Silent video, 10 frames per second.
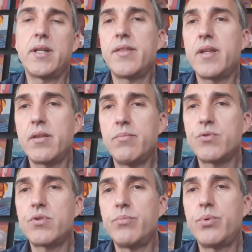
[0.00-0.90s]
I think the
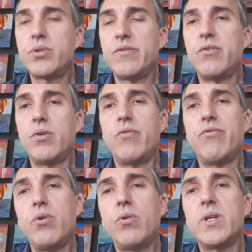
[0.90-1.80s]
most important of
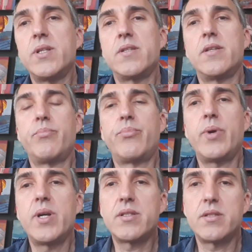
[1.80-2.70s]
all is the
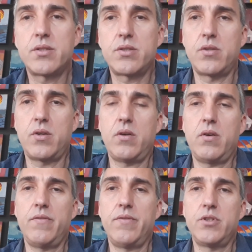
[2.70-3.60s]
presence
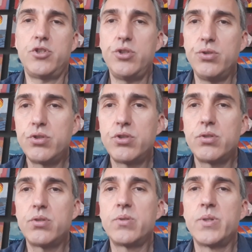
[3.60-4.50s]
of the
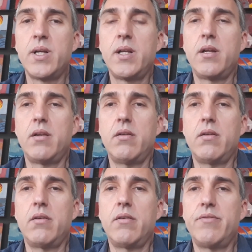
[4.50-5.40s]
tutor
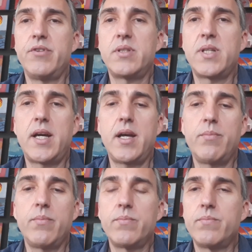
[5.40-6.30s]
every
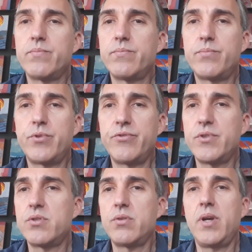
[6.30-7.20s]
time,
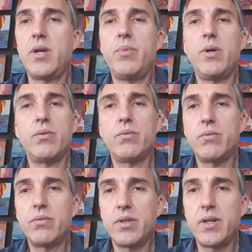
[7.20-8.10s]
Professor Rabi
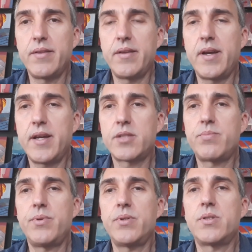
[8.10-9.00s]
or the other
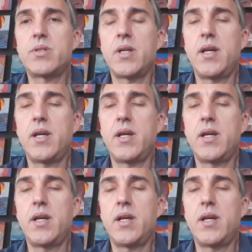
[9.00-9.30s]
experts,